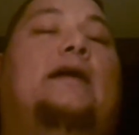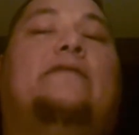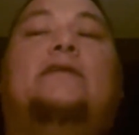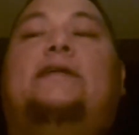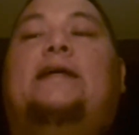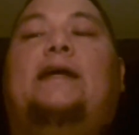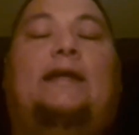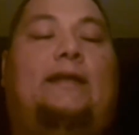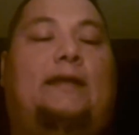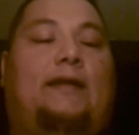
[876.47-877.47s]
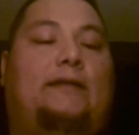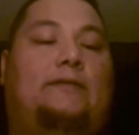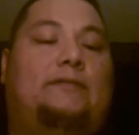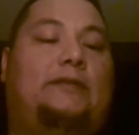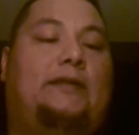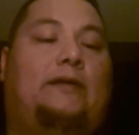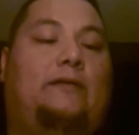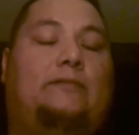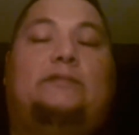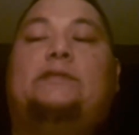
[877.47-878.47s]
every day, and
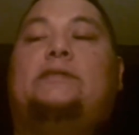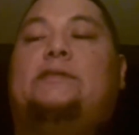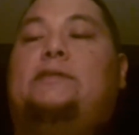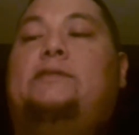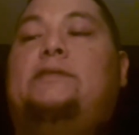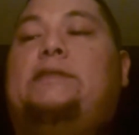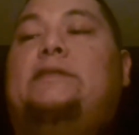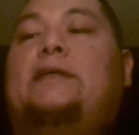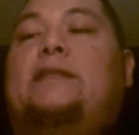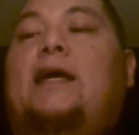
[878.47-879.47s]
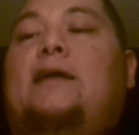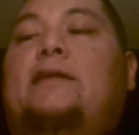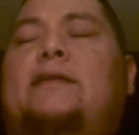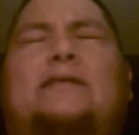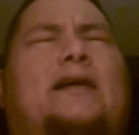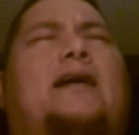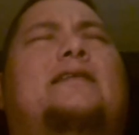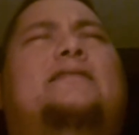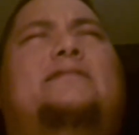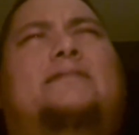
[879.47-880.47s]
just shit like that. And it kind
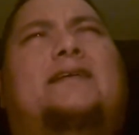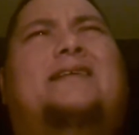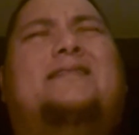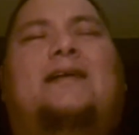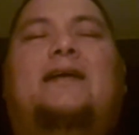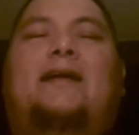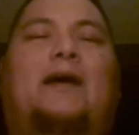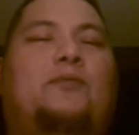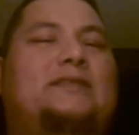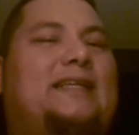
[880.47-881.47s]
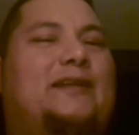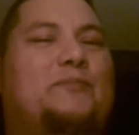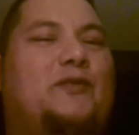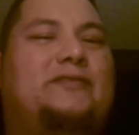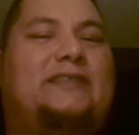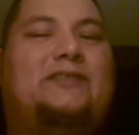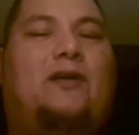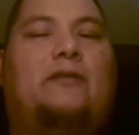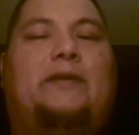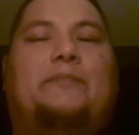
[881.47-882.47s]
of, I guess, I wouldn't say it emotionally
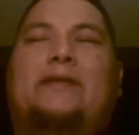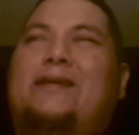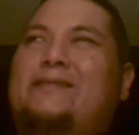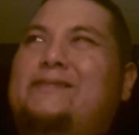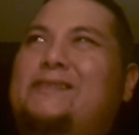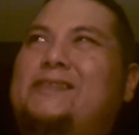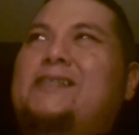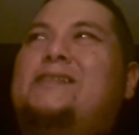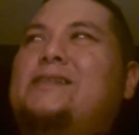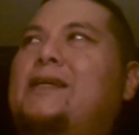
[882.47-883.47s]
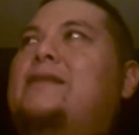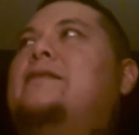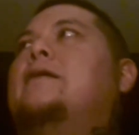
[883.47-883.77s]
scarred me, but it sits in